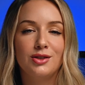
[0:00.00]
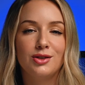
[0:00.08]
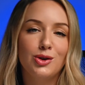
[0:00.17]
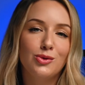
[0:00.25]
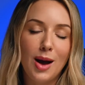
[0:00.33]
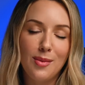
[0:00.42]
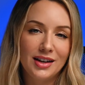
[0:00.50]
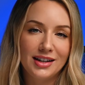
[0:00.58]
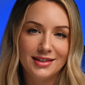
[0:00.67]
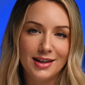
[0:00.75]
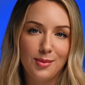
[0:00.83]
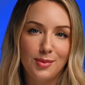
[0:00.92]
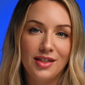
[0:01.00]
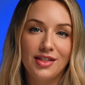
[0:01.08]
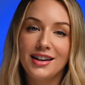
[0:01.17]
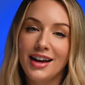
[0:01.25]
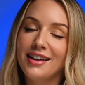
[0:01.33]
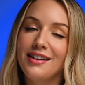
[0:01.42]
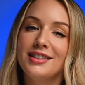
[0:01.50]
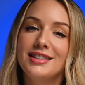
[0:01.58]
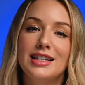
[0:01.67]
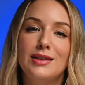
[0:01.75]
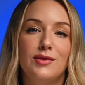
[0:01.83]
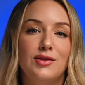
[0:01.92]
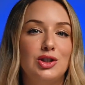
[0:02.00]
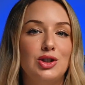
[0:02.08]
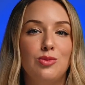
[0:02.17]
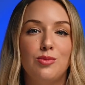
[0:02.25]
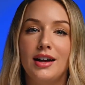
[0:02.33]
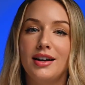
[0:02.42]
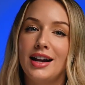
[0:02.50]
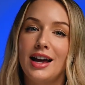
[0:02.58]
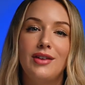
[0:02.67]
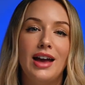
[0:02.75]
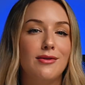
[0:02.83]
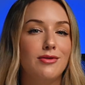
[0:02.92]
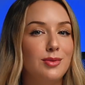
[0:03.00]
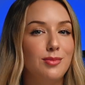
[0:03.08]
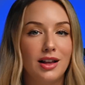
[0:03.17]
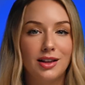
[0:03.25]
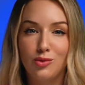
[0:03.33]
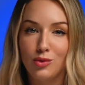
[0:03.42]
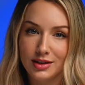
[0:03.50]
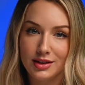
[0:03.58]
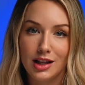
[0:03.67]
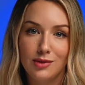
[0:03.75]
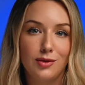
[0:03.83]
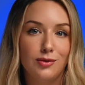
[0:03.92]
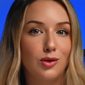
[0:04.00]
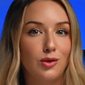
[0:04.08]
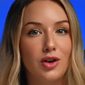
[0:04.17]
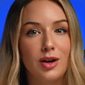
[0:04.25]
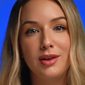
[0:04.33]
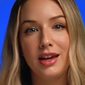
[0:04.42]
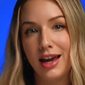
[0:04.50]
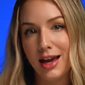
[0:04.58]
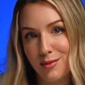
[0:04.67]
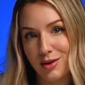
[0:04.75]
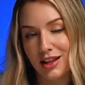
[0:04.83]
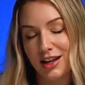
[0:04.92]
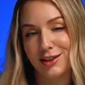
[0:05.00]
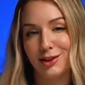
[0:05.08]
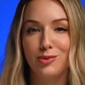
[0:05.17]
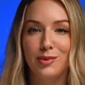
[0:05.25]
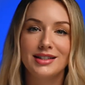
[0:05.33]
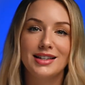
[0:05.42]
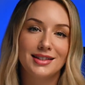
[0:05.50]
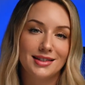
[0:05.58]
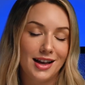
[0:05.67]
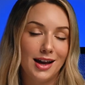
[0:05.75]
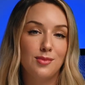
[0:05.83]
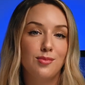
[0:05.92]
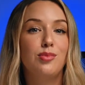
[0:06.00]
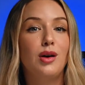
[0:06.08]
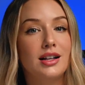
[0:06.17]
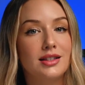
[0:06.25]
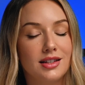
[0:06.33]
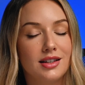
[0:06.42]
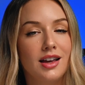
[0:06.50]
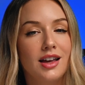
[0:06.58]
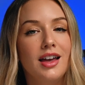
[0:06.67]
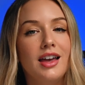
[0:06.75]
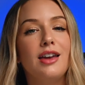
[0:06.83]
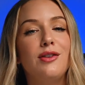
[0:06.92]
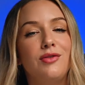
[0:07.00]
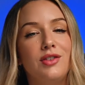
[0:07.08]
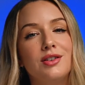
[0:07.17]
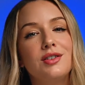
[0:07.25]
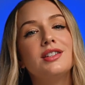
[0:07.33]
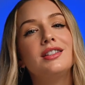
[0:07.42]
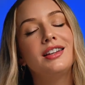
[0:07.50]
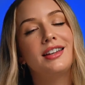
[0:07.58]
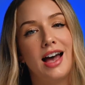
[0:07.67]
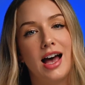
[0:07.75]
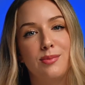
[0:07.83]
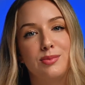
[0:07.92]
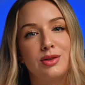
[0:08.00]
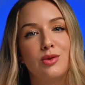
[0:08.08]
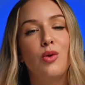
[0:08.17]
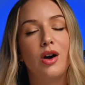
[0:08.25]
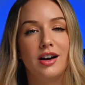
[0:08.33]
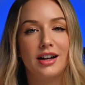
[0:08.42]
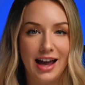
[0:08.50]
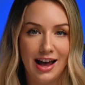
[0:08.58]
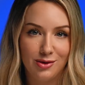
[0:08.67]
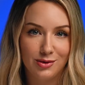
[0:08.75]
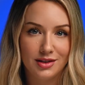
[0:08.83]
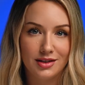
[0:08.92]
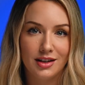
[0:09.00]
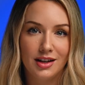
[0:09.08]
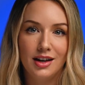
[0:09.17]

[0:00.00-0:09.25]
So to wrap things up, the Nikon Z52 might not have every bell and whistle of a full-frame camera like the Lumix S9, but it fills in the gaps where it counts.